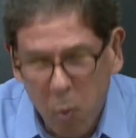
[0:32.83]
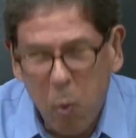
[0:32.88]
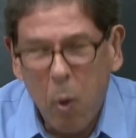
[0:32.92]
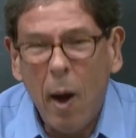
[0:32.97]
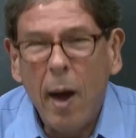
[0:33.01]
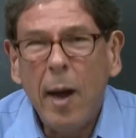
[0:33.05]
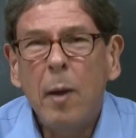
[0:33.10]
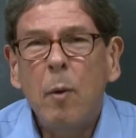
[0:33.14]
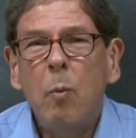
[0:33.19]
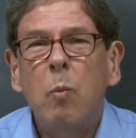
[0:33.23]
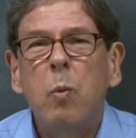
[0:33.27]

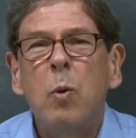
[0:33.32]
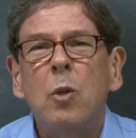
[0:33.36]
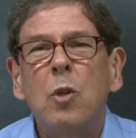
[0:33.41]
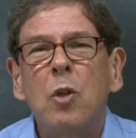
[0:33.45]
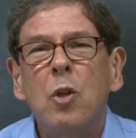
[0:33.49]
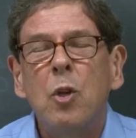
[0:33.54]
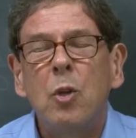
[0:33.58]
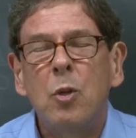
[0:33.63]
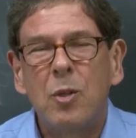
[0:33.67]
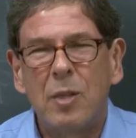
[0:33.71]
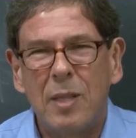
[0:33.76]
Why
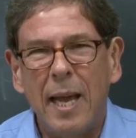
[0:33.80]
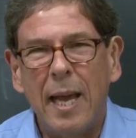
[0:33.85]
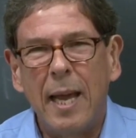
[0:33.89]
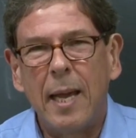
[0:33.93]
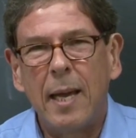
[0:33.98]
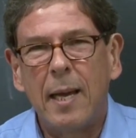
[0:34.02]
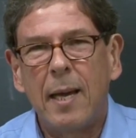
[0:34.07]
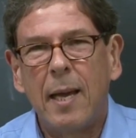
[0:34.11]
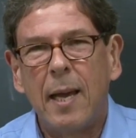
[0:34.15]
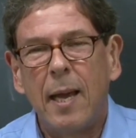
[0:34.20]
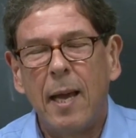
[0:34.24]
would you
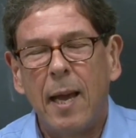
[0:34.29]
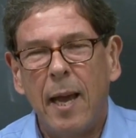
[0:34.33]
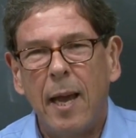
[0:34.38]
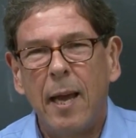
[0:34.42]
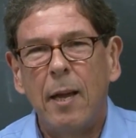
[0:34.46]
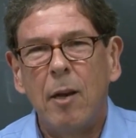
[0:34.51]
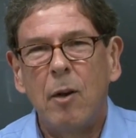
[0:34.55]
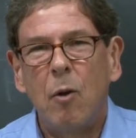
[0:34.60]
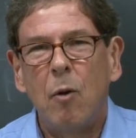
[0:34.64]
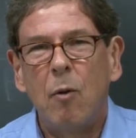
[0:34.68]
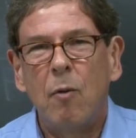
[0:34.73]
take
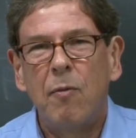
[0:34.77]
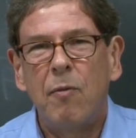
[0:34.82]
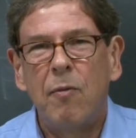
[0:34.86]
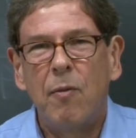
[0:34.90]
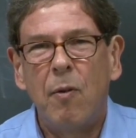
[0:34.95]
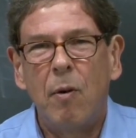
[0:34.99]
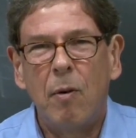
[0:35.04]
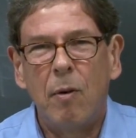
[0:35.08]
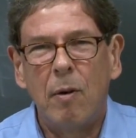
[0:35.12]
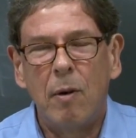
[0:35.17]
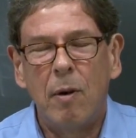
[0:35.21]

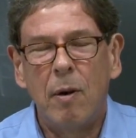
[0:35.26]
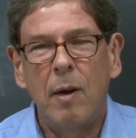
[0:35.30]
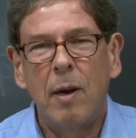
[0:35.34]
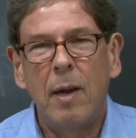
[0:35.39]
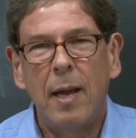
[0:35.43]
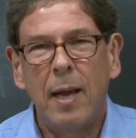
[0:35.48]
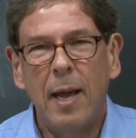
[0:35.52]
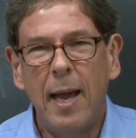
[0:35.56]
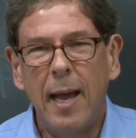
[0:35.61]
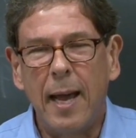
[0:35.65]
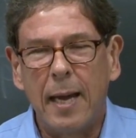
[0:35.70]

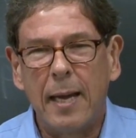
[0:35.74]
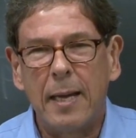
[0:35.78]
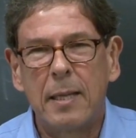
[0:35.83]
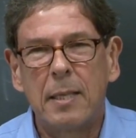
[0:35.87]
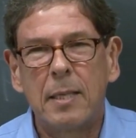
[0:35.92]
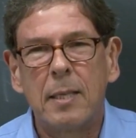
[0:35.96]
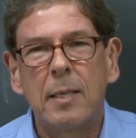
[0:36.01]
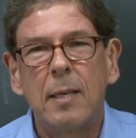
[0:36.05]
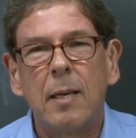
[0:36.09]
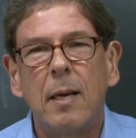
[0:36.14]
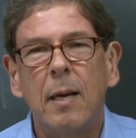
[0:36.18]

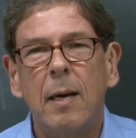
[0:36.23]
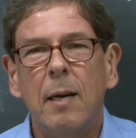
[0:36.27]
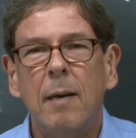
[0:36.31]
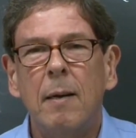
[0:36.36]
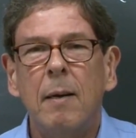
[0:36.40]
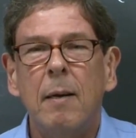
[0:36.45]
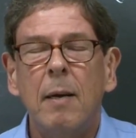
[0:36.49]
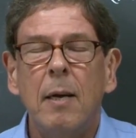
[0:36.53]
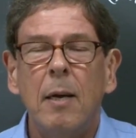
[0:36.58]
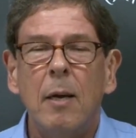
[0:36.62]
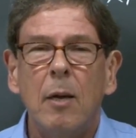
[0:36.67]
804x?
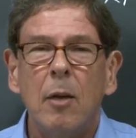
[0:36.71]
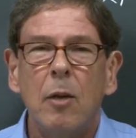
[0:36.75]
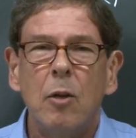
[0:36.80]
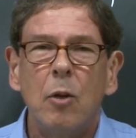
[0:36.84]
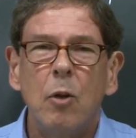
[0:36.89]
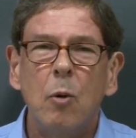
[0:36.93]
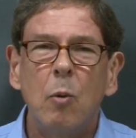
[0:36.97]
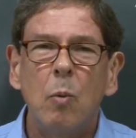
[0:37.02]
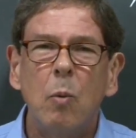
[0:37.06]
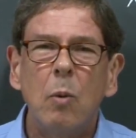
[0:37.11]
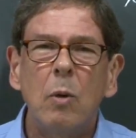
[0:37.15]

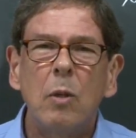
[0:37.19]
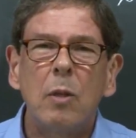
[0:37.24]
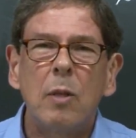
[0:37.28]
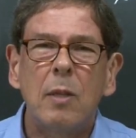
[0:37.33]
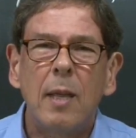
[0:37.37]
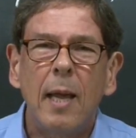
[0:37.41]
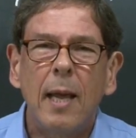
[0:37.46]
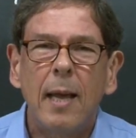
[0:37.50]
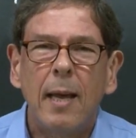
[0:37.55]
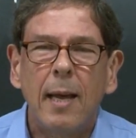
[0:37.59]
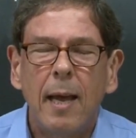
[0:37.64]
You
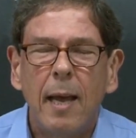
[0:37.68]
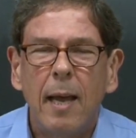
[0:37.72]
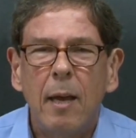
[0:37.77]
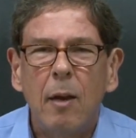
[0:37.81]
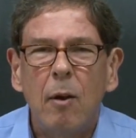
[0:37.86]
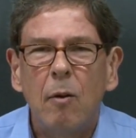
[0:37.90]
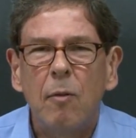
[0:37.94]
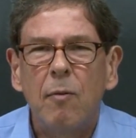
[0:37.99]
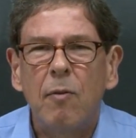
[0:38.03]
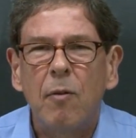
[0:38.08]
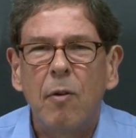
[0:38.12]
would take
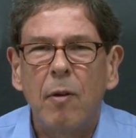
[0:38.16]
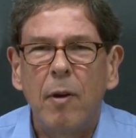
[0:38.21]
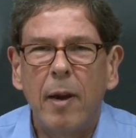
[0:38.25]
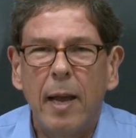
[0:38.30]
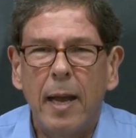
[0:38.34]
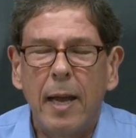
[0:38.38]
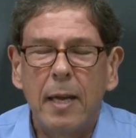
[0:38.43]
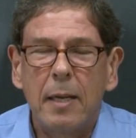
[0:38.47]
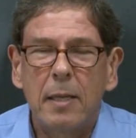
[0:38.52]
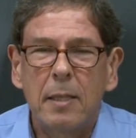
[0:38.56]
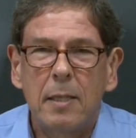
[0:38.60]

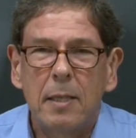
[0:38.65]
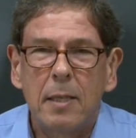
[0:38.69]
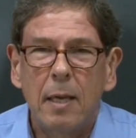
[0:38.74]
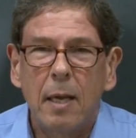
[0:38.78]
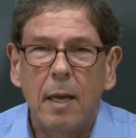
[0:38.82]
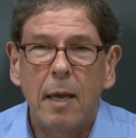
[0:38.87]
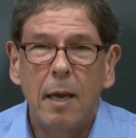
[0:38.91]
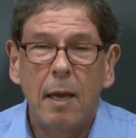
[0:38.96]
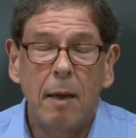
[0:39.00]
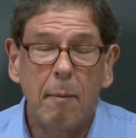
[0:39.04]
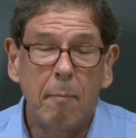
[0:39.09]
804x
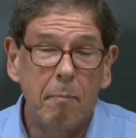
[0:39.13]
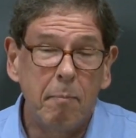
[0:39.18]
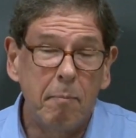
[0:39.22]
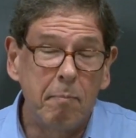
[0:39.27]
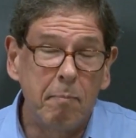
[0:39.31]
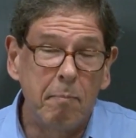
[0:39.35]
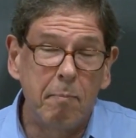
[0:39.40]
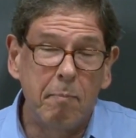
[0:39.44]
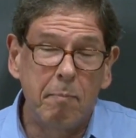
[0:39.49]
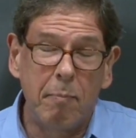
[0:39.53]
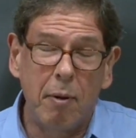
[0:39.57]

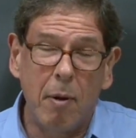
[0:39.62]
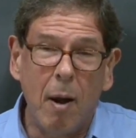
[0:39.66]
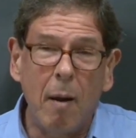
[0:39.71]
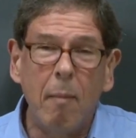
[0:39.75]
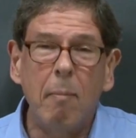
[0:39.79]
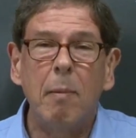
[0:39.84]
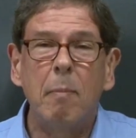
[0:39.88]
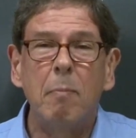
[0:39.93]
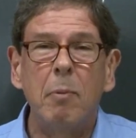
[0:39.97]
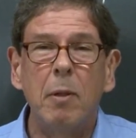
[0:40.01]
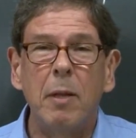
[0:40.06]

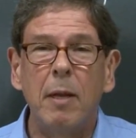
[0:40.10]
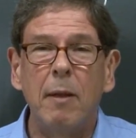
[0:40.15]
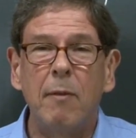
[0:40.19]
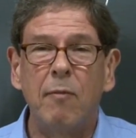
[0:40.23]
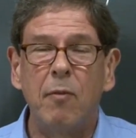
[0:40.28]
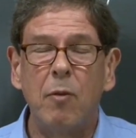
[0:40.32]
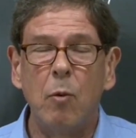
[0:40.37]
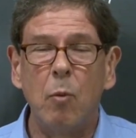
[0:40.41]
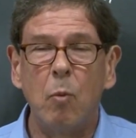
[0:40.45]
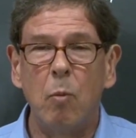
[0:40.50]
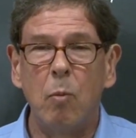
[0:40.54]
probably
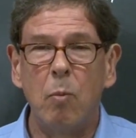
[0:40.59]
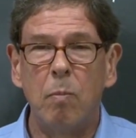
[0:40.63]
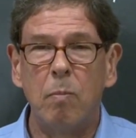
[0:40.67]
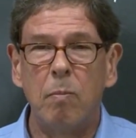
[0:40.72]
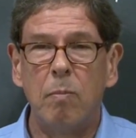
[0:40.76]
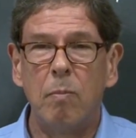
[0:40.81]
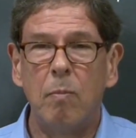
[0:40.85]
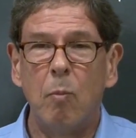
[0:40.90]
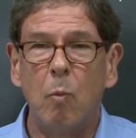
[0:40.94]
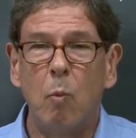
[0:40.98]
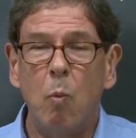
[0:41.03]
if you
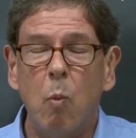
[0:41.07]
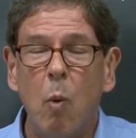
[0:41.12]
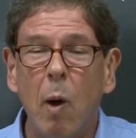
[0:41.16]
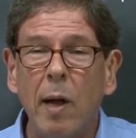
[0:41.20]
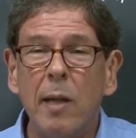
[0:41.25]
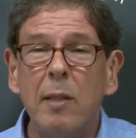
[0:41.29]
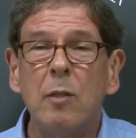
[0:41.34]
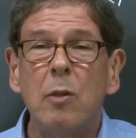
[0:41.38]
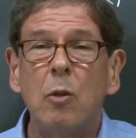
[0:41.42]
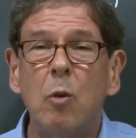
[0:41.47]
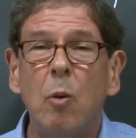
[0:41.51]

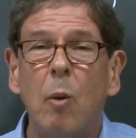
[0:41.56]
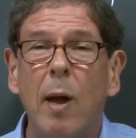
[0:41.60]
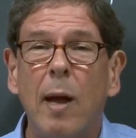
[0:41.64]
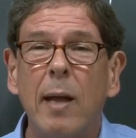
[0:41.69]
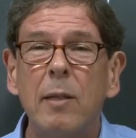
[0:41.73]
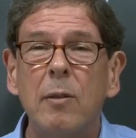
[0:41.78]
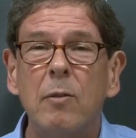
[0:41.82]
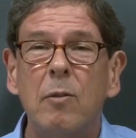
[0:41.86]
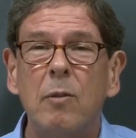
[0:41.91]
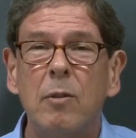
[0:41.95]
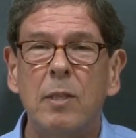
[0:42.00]
want to
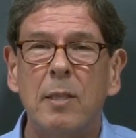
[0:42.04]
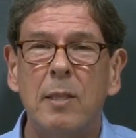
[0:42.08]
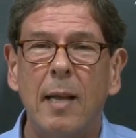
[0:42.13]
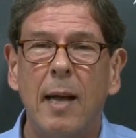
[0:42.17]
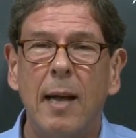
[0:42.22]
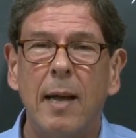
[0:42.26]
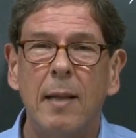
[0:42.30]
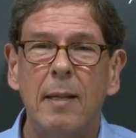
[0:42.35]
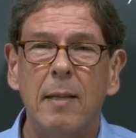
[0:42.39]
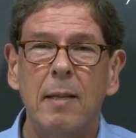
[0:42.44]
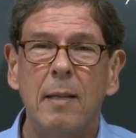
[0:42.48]

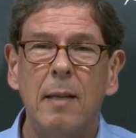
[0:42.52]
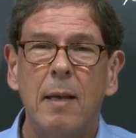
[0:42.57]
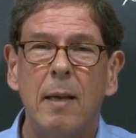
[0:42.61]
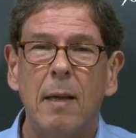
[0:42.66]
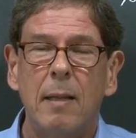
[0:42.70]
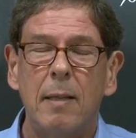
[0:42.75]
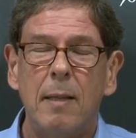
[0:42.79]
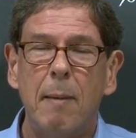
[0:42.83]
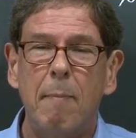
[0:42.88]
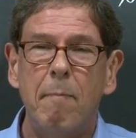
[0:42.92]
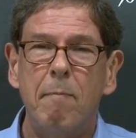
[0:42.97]
understand
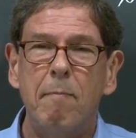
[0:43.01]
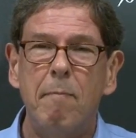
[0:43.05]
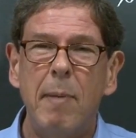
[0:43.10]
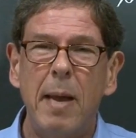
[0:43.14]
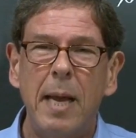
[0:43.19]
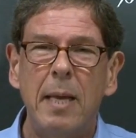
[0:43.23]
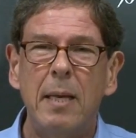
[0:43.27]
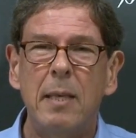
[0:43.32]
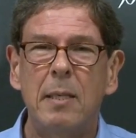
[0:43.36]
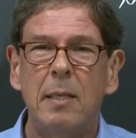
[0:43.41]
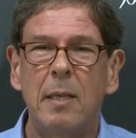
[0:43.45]
the
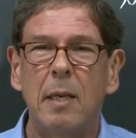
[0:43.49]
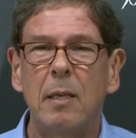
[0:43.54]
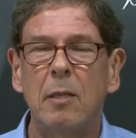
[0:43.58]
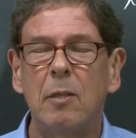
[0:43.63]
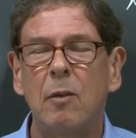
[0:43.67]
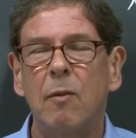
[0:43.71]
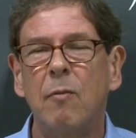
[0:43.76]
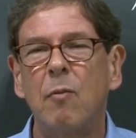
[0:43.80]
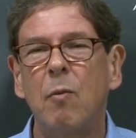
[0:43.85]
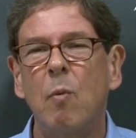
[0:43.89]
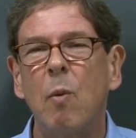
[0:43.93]

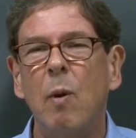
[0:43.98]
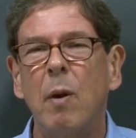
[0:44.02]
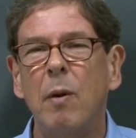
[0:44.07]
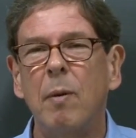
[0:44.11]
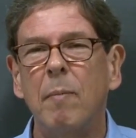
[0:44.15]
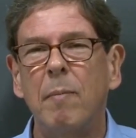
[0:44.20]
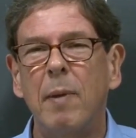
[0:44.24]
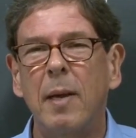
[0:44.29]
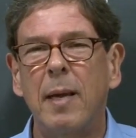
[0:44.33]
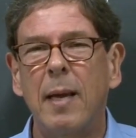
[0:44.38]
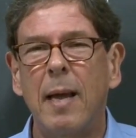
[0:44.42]
basics of
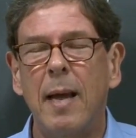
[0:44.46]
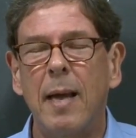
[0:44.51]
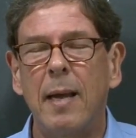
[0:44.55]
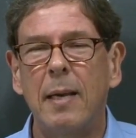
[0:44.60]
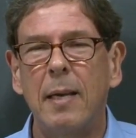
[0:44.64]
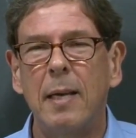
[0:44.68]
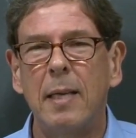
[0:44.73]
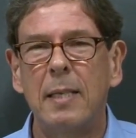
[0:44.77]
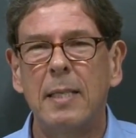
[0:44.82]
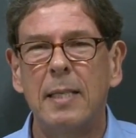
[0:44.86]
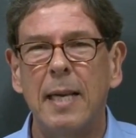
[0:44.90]
quantum
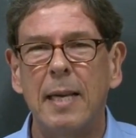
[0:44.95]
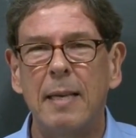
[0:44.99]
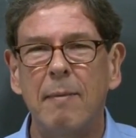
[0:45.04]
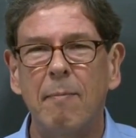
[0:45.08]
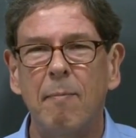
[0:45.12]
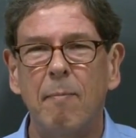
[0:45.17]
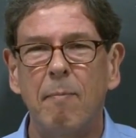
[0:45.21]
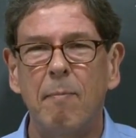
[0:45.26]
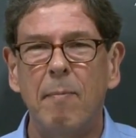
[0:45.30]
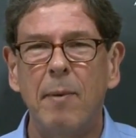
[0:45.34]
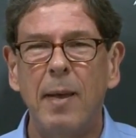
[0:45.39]
mechanics
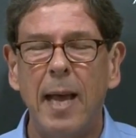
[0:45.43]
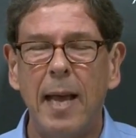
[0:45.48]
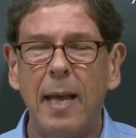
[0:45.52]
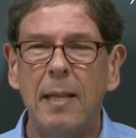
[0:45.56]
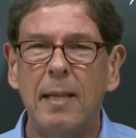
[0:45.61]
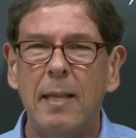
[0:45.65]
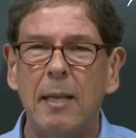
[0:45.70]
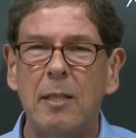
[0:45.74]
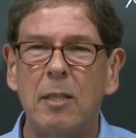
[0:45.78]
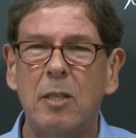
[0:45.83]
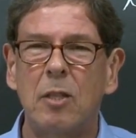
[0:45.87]
and
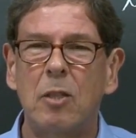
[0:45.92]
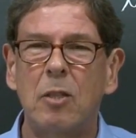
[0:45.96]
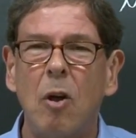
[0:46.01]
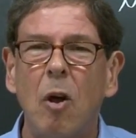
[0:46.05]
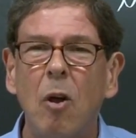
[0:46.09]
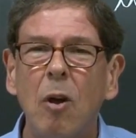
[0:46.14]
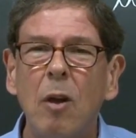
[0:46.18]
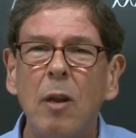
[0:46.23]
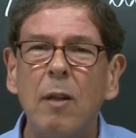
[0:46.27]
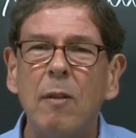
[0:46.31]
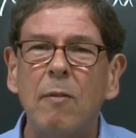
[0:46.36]
get a
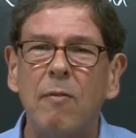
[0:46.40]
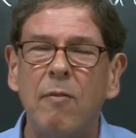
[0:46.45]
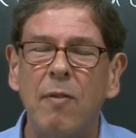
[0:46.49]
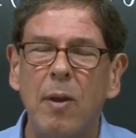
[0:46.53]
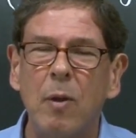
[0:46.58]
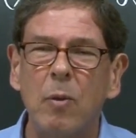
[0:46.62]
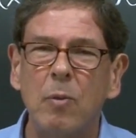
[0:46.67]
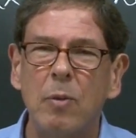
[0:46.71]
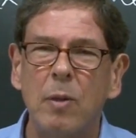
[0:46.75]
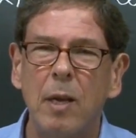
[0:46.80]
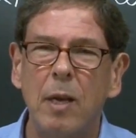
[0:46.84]
solid
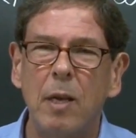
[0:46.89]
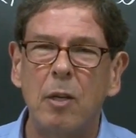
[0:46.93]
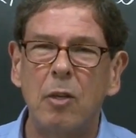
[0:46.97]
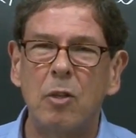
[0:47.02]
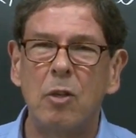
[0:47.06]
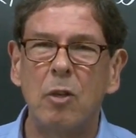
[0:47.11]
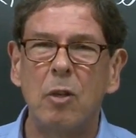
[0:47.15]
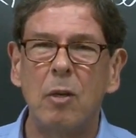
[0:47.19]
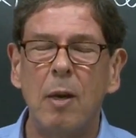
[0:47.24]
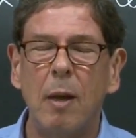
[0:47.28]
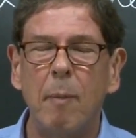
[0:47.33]

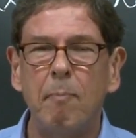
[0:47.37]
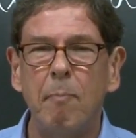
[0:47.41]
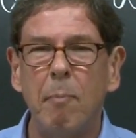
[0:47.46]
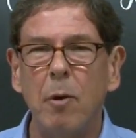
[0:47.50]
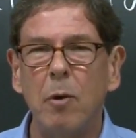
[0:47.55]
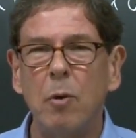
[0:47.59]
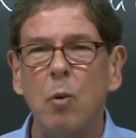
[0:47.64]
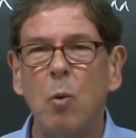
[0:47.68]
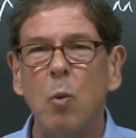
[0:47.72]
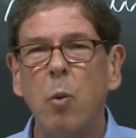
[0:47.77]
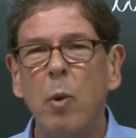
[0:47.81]
foundation
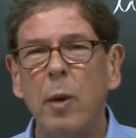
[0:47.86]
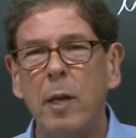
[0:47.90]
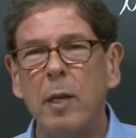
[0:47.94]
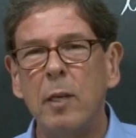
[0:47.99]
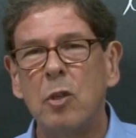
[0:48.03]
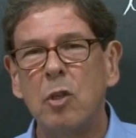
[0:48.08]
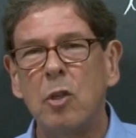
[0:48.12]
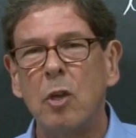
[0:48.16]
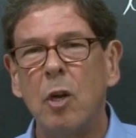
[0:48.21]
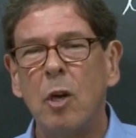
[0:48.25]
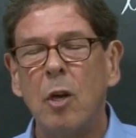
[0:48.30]
upon
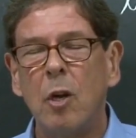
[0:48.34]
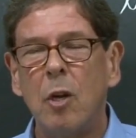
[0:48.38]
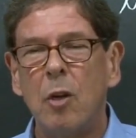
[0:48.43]
which